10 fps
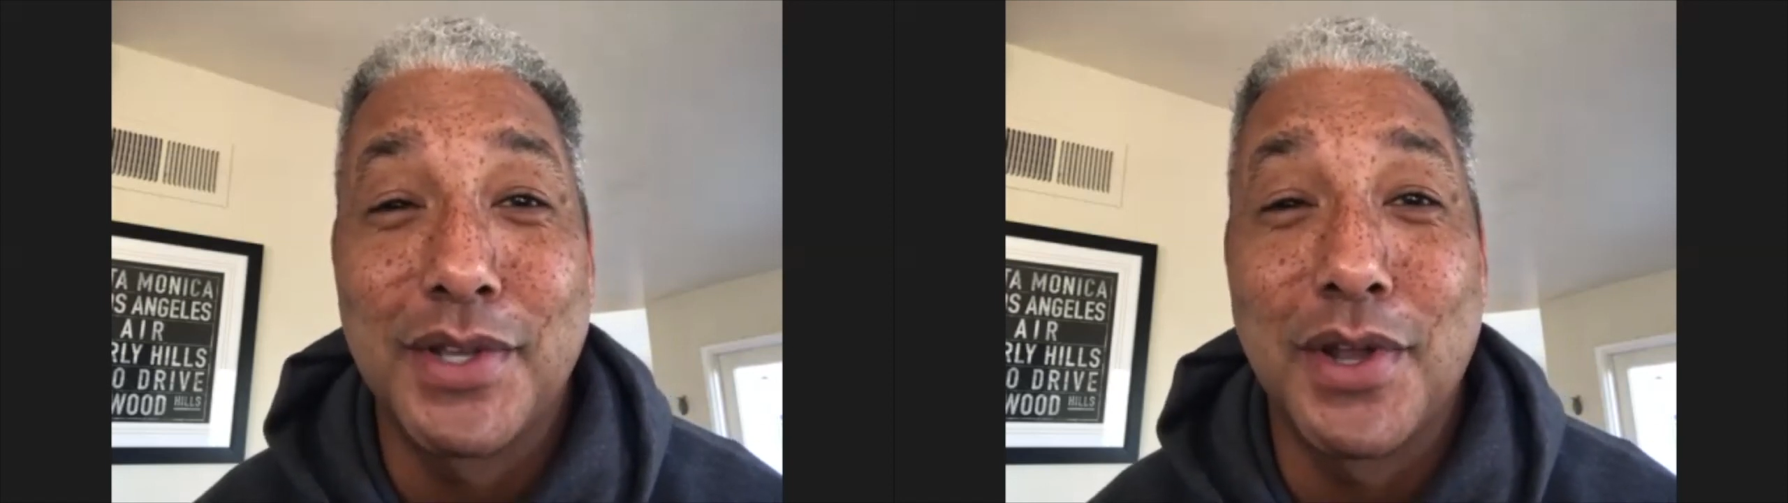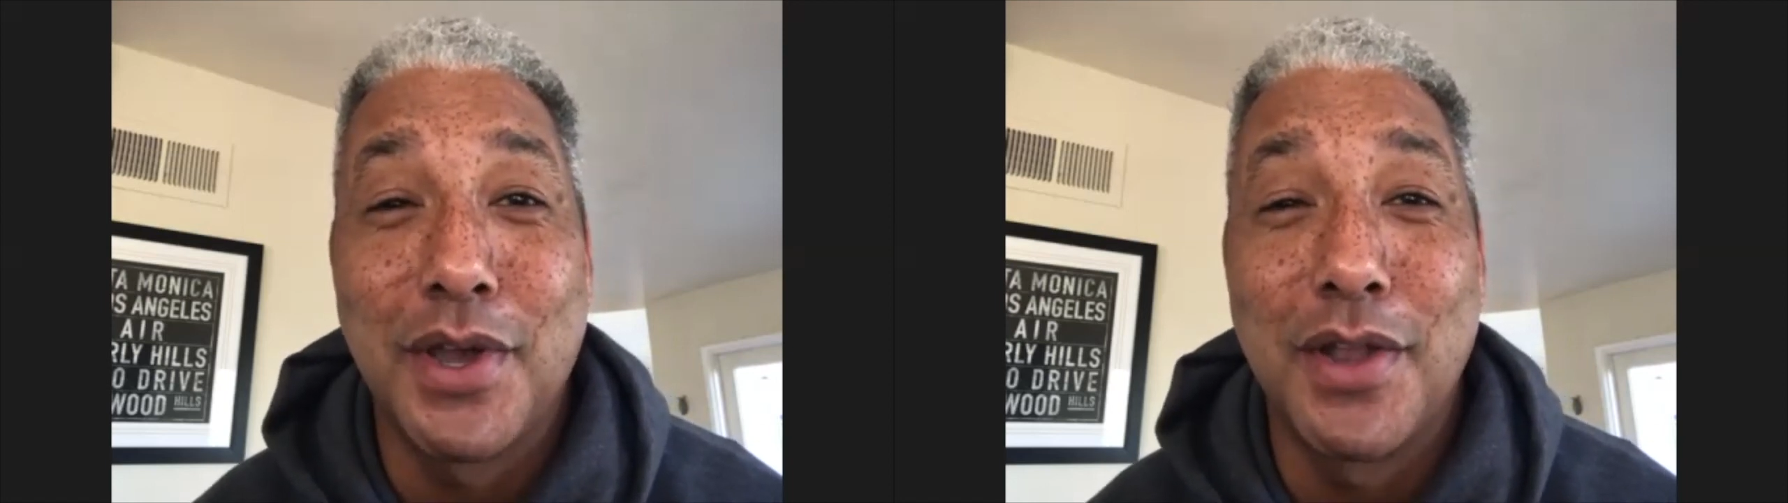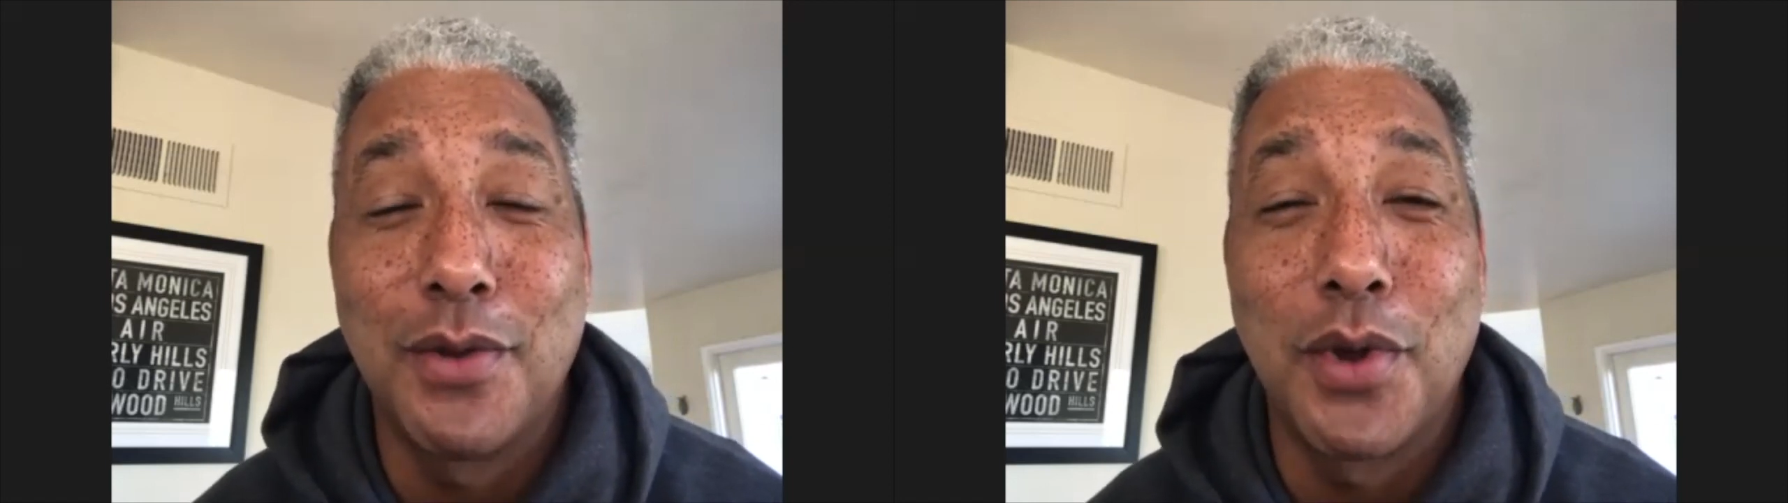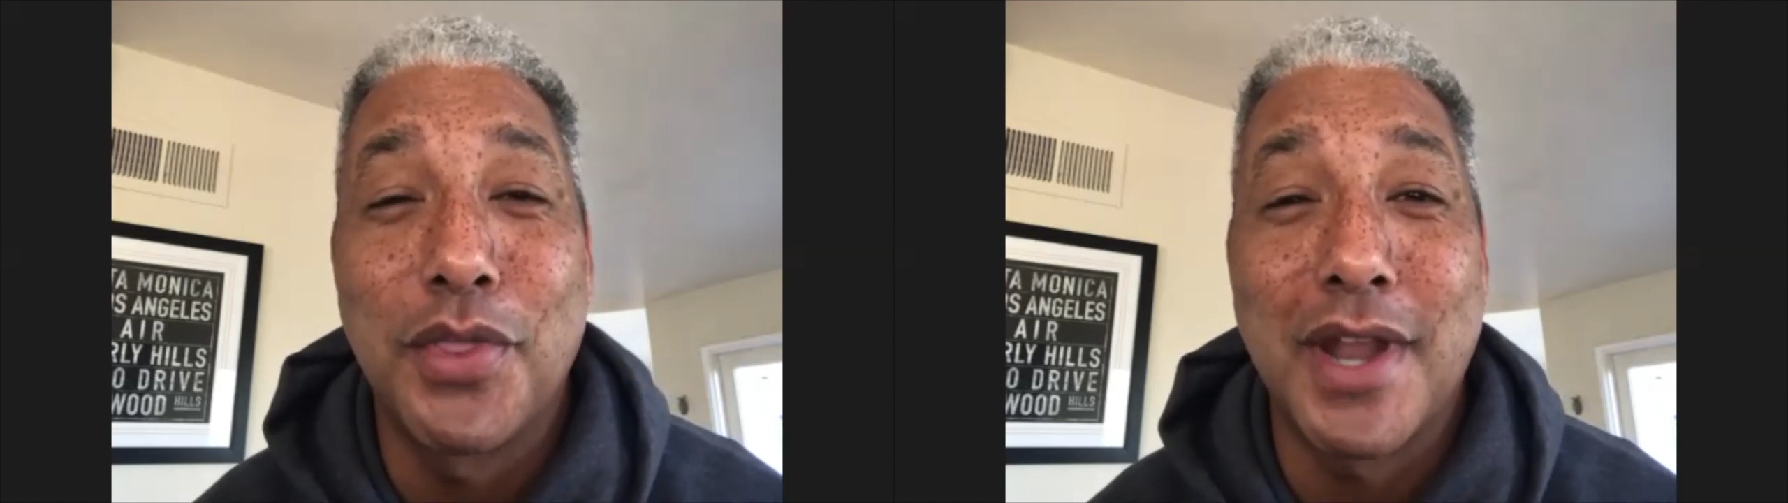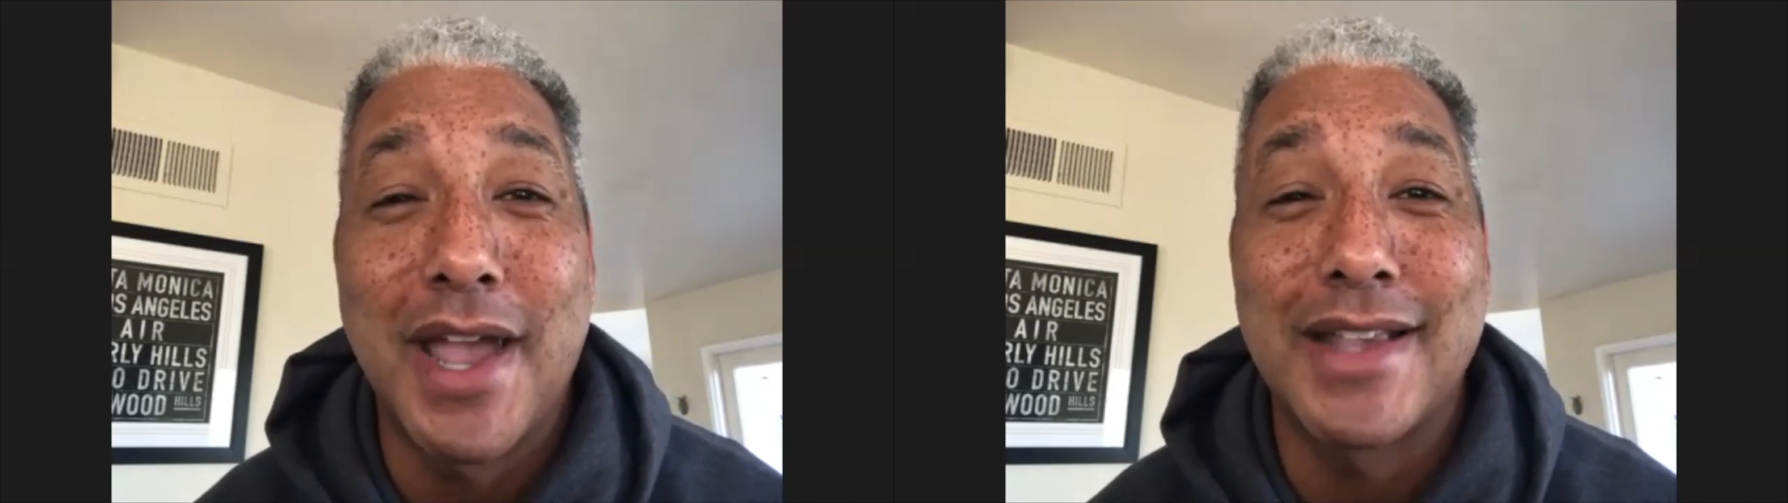
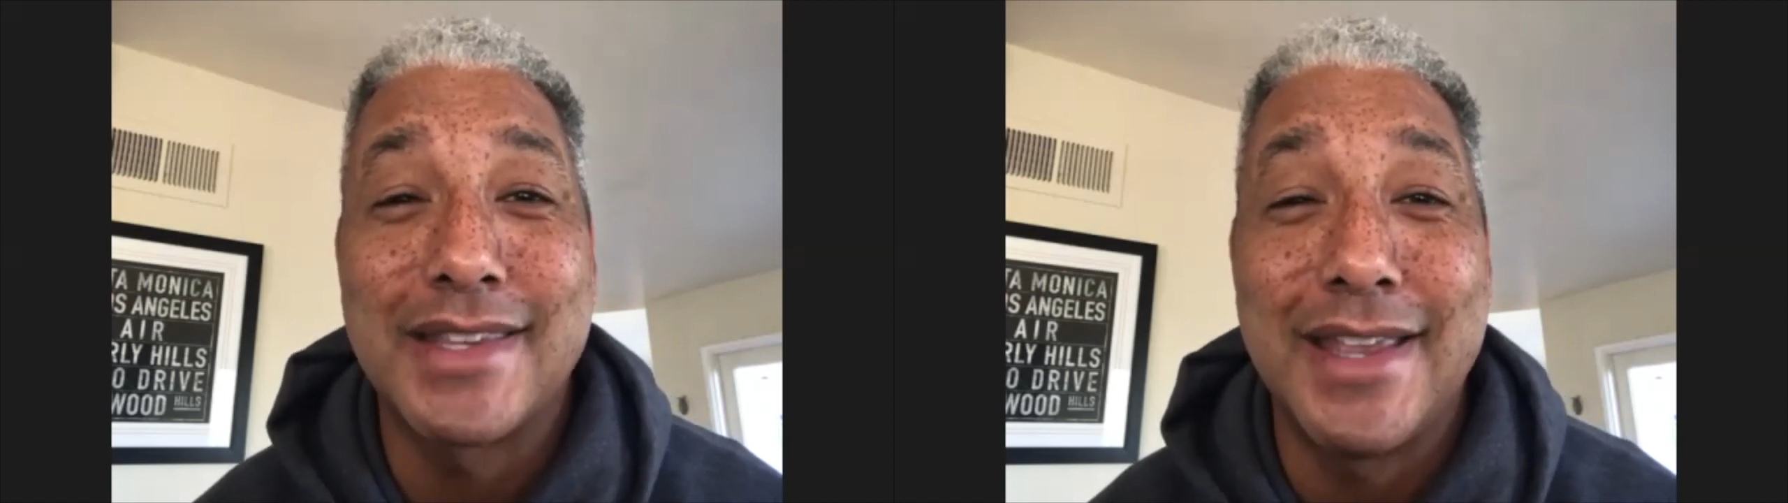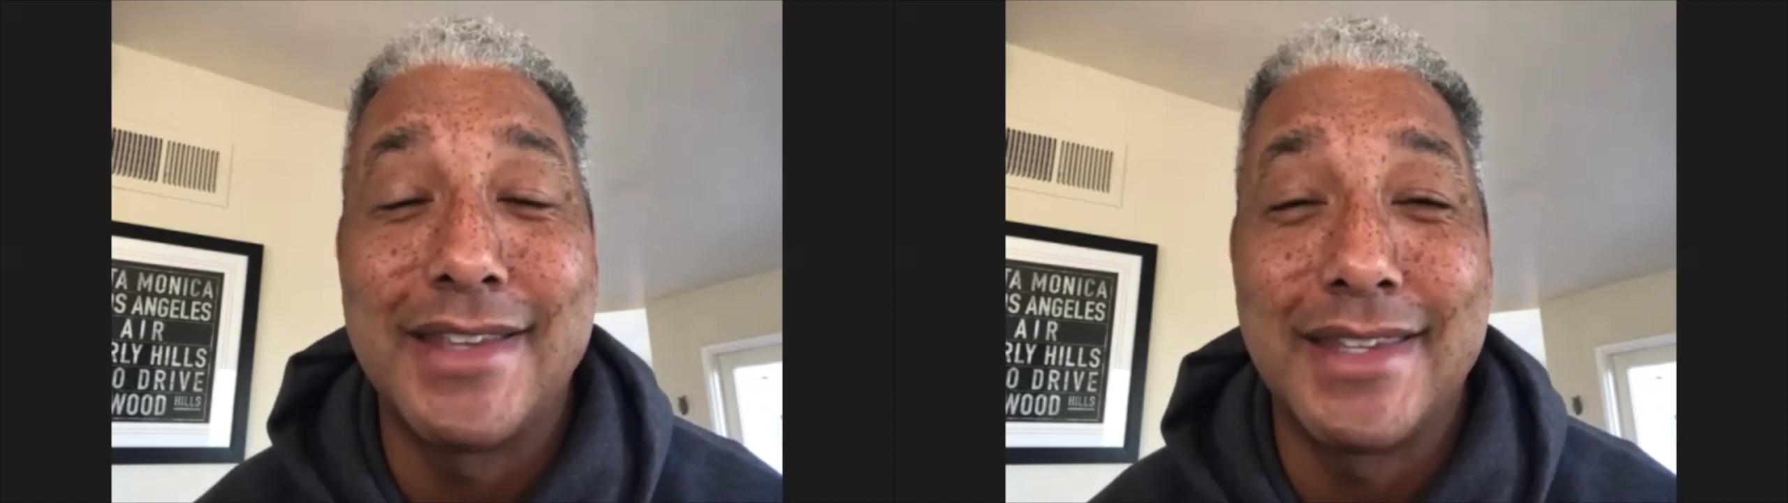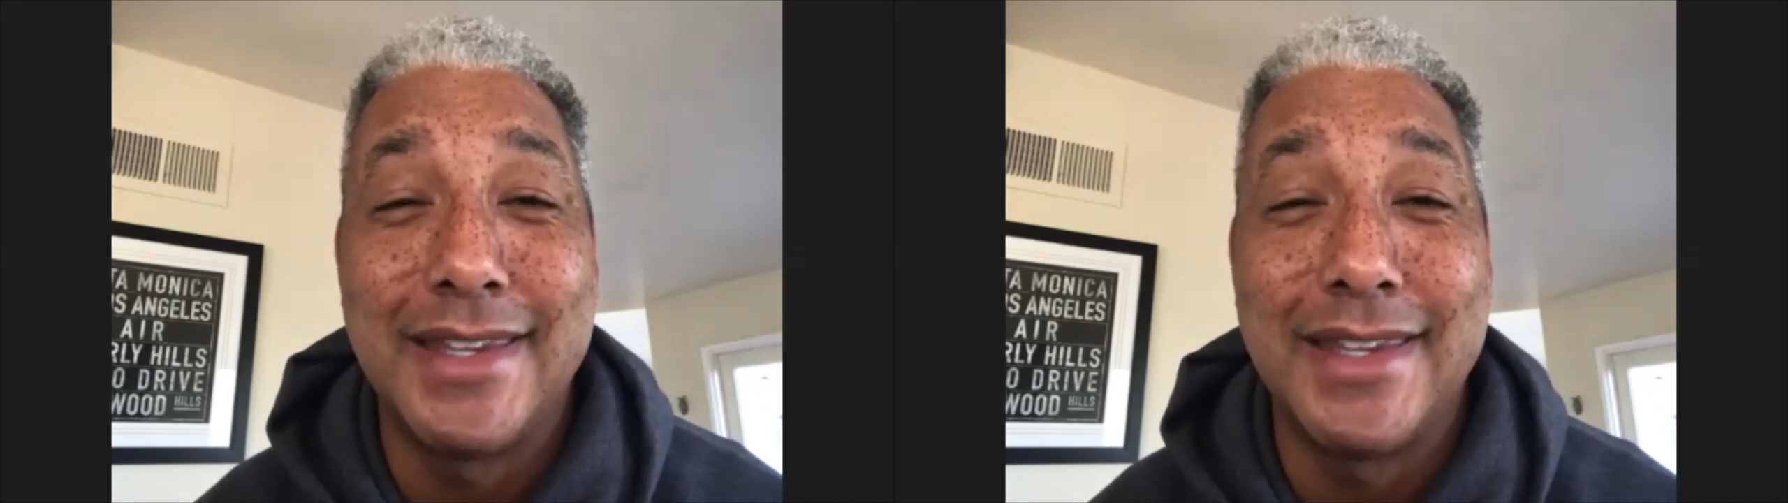unorthodox as it